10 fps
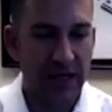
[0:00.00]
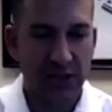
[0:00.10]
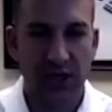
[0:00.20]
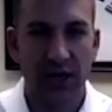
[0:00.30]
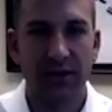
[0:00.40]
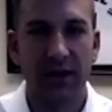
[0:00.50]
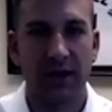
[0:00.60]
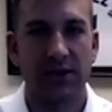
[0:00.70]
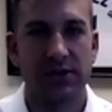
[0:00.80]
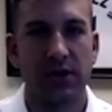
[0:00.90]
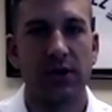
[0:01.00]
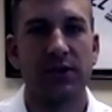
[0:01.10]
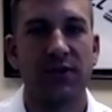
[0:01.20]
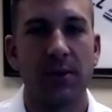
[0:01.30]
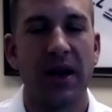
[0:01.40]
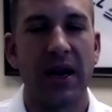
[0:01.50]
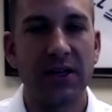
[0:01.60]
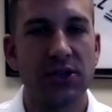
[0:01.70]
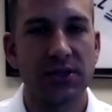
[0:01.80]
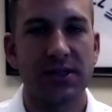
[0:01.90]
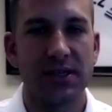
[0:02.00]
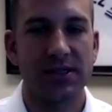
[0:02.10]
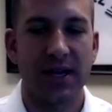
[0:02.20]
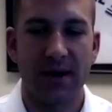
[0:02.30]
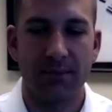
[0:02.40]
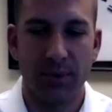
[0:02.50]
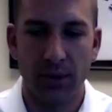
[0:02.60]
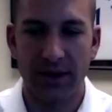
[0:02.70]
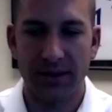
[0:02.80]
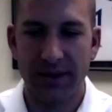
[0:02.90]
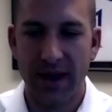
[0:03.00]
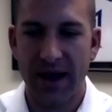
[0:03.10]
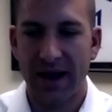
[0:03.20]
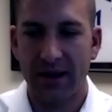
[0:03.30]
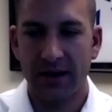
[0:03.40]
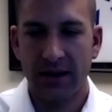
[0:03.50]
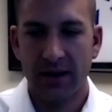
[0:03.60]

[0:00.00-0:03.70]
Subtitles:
shared the concerns from an agency standpoint that,